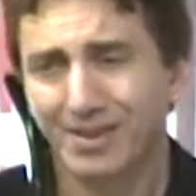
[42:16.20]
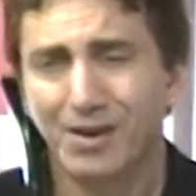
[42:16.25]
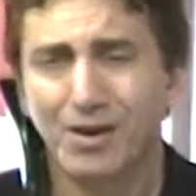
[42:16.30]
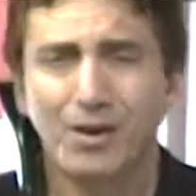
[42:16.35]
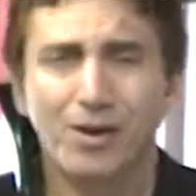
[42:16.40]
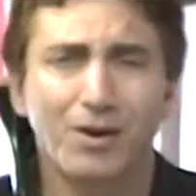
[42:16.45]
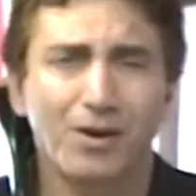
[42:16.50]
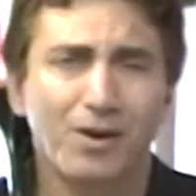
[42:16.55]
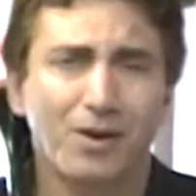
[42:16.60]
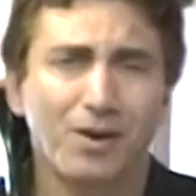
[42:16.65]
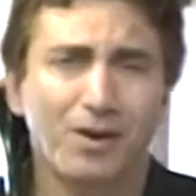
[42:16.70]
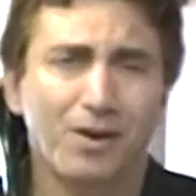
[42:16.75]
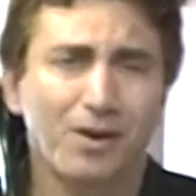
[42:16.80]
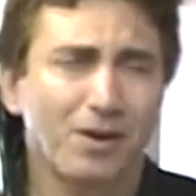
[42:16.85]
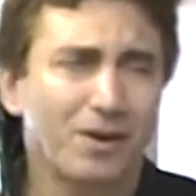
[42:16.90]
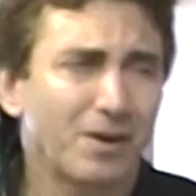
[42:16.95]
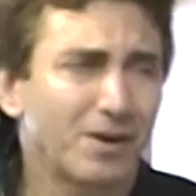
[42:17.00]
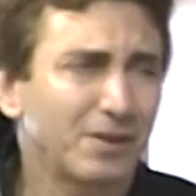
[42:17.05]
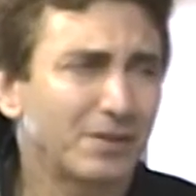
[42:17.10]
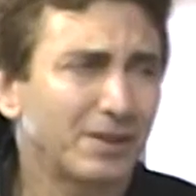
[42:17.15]

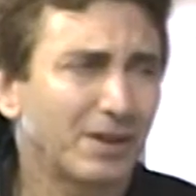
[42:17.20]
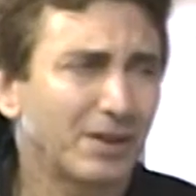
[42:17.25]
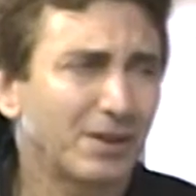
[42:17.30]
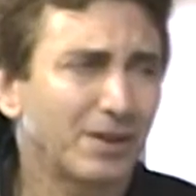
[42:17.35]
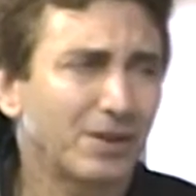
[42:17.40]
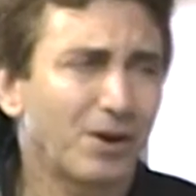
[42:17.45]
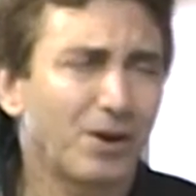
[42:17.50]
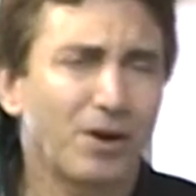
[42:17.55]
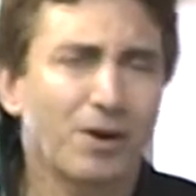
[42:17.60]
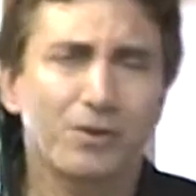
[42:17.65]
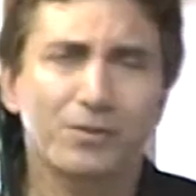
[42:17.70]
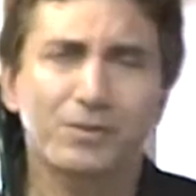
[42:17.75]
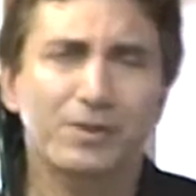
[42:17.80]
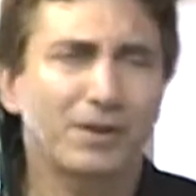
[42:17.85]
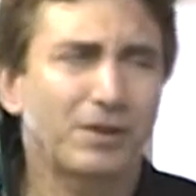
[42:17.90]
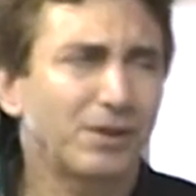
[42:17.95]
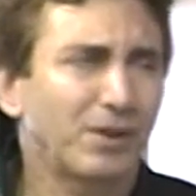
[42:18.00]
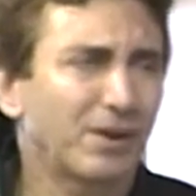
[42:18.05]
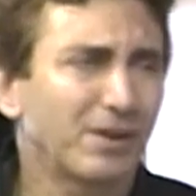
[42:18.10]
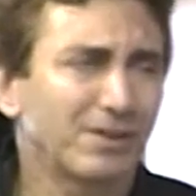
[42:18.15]
oh, they, oh,
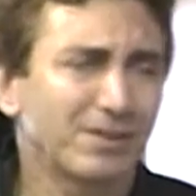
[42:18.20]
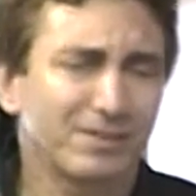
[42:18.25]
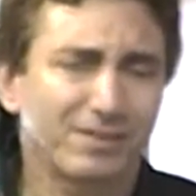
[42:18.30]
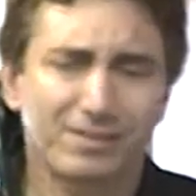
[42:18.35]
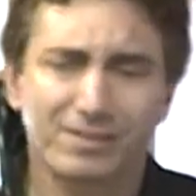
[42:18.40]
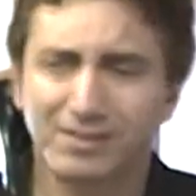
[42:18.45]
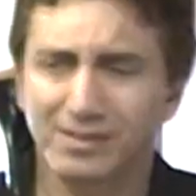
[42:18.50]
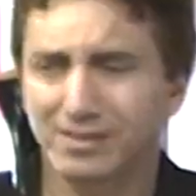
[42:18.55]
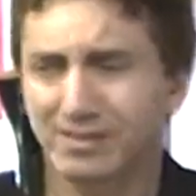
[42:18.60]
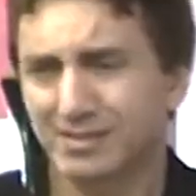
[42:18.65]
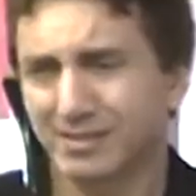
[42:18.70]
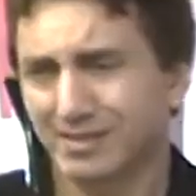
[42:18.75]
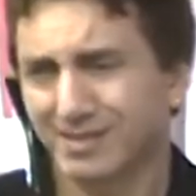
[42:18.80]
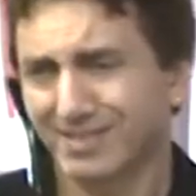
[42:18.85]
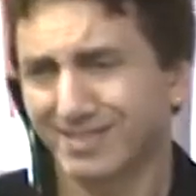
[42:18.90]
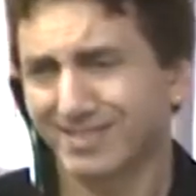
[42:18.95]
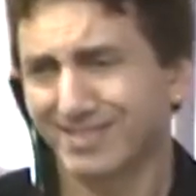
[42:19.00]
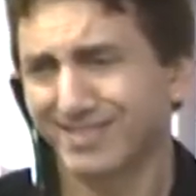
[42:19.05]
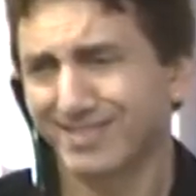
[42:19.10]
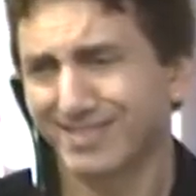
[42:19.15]
formerly they, known as food
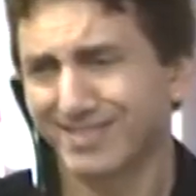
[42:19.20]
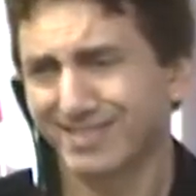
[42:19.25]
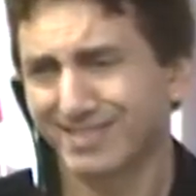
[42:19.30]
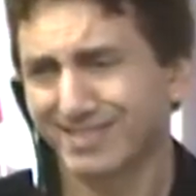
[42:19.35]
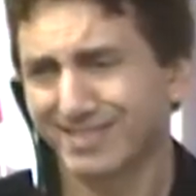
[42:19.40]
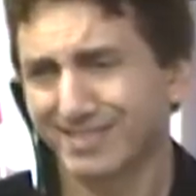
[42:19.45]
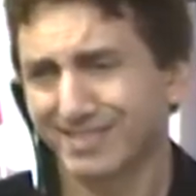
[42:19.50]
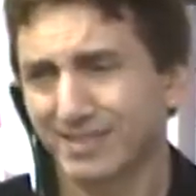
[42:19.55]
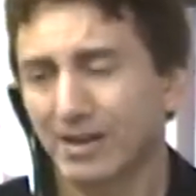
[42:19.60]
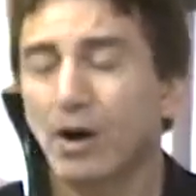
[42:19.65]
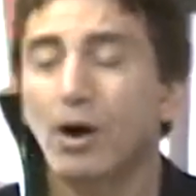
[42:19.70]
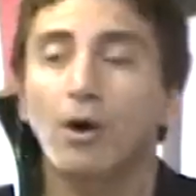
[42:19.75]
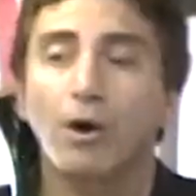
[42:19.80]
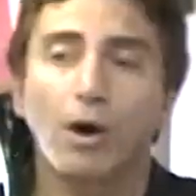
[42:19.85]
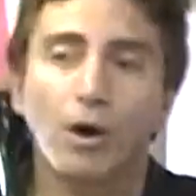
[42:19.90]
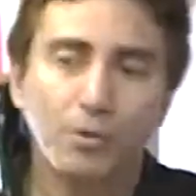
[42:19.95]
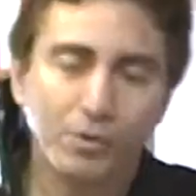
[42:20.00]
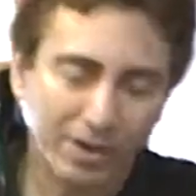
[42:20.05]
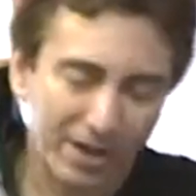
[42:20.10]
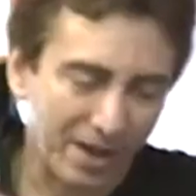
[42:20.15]
stamps, come oh,
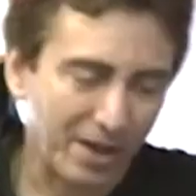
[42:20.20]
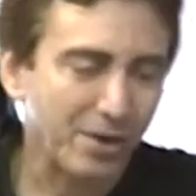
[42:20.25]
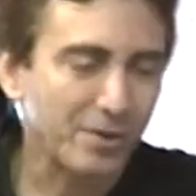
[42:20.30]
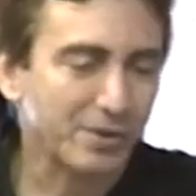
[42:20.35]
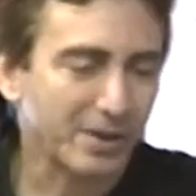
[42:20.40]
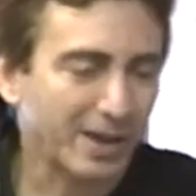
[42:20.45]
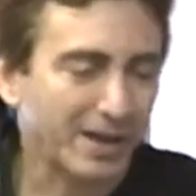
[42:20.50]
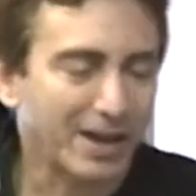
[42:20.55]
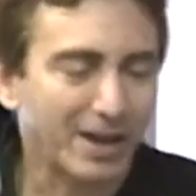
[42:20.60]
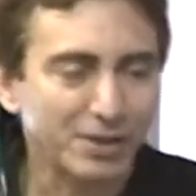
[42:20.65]
in. okay, okay.